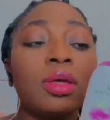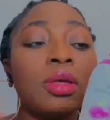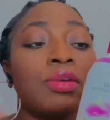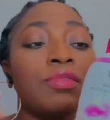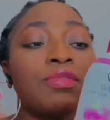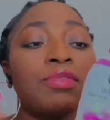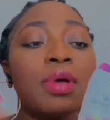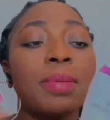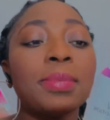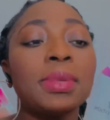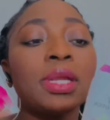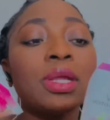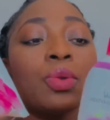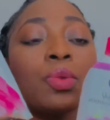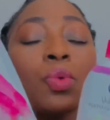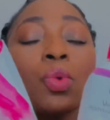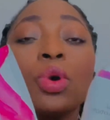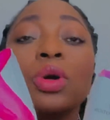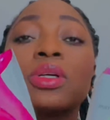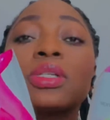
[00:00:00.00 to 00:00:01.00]

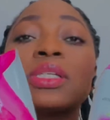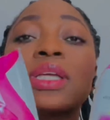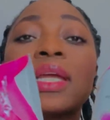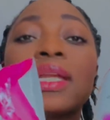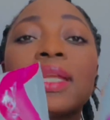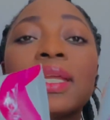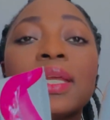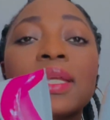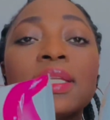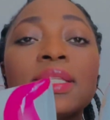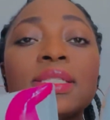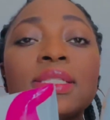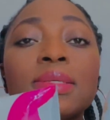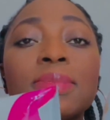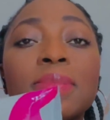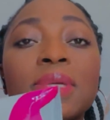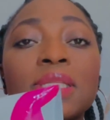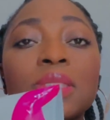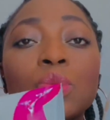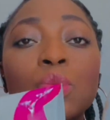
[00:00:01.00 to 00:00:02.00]
feminine wash and
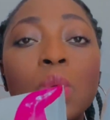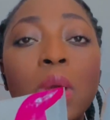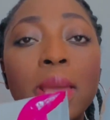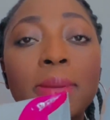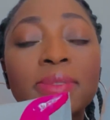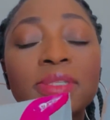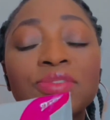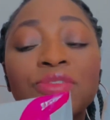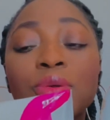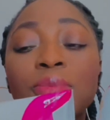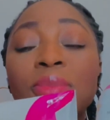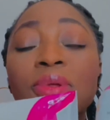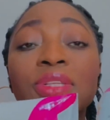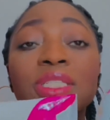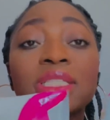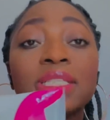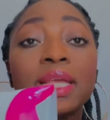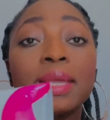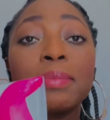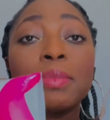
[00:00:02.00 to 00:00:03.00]
intimate wipes from the
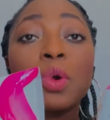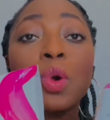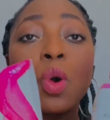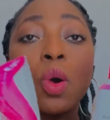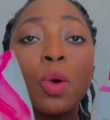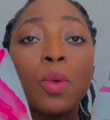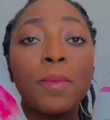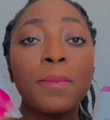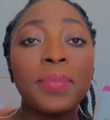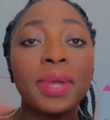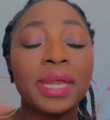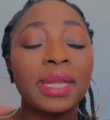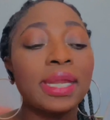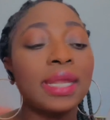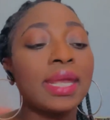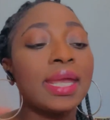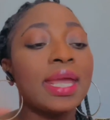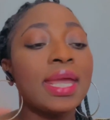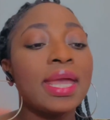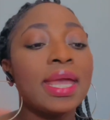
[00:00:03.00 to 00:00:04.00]
same
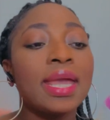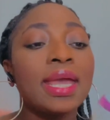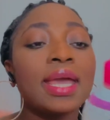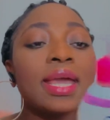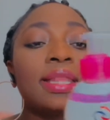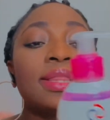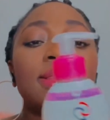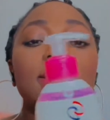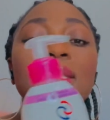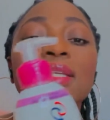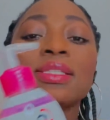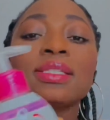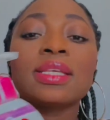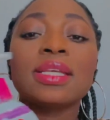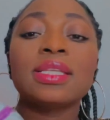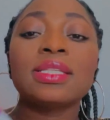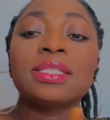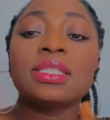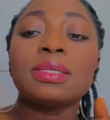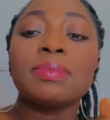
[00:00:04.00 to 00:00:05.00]
company, and this
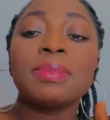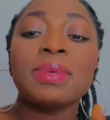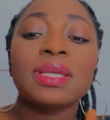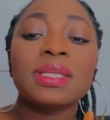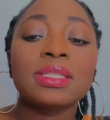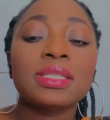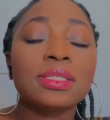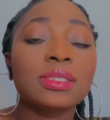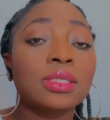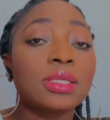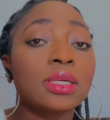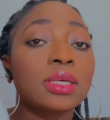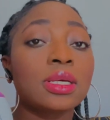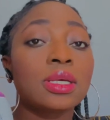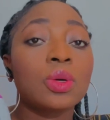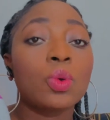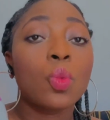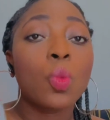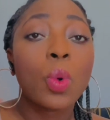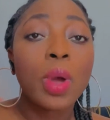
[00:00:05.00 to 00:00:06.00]
intimate
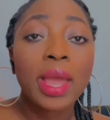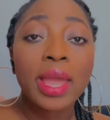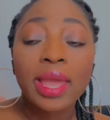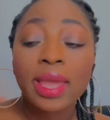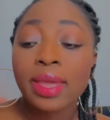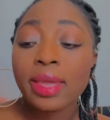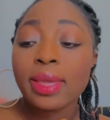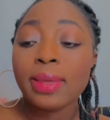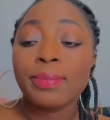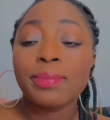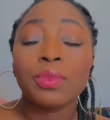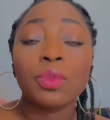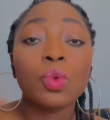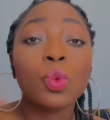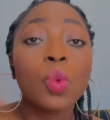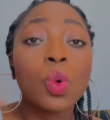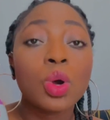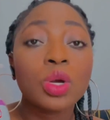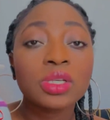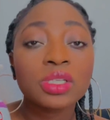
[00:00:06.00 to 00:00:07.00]

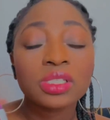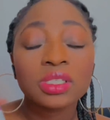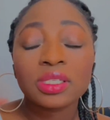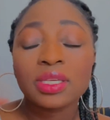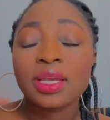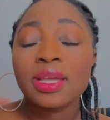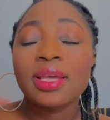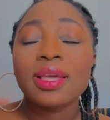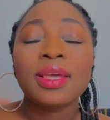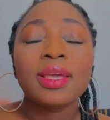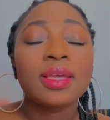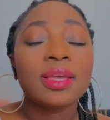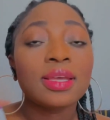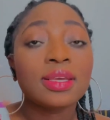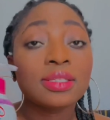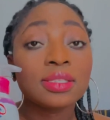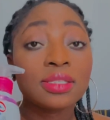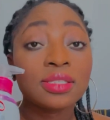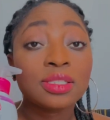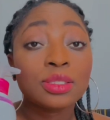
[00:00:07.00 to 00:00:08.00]
wash
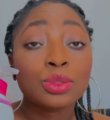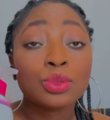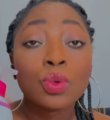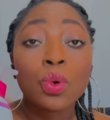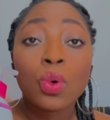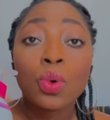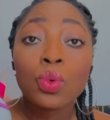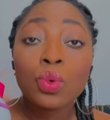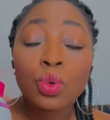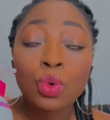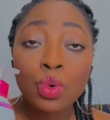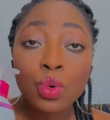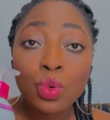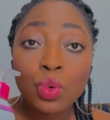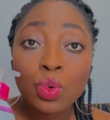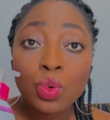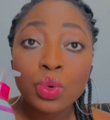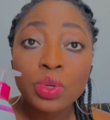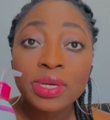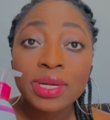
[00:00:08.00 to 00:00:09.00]
is so
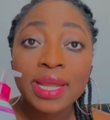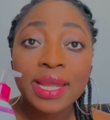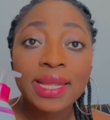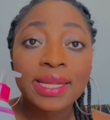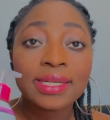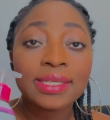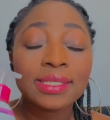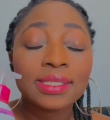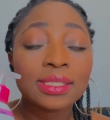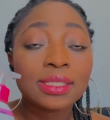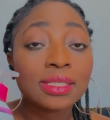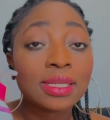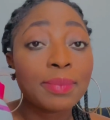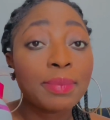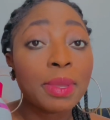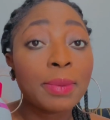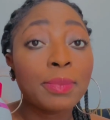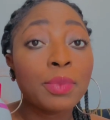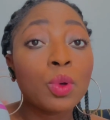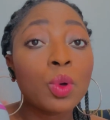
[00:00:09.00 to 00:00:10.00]
good, and the
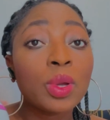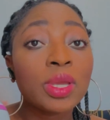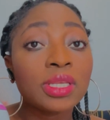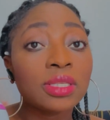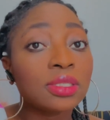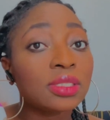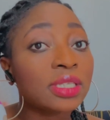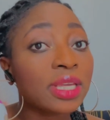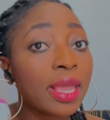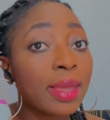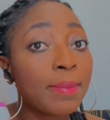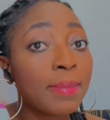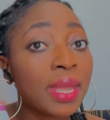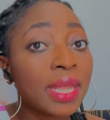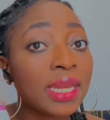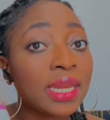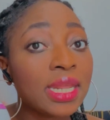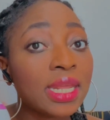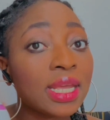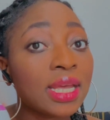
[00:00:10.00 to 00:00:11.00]
people in
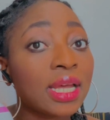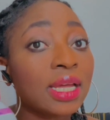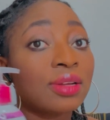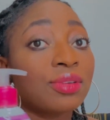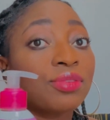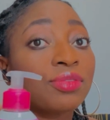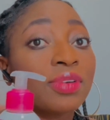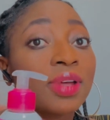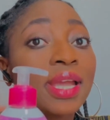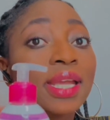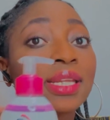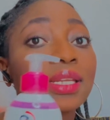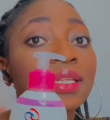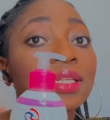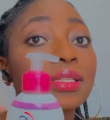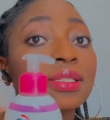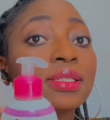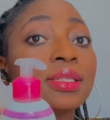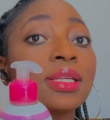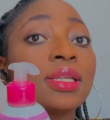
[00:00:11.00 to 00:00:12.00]
Germany can find
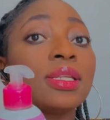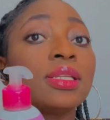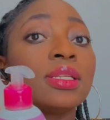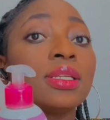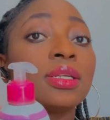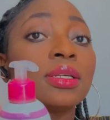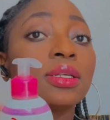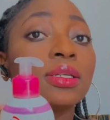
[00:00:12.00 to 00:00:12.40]
this in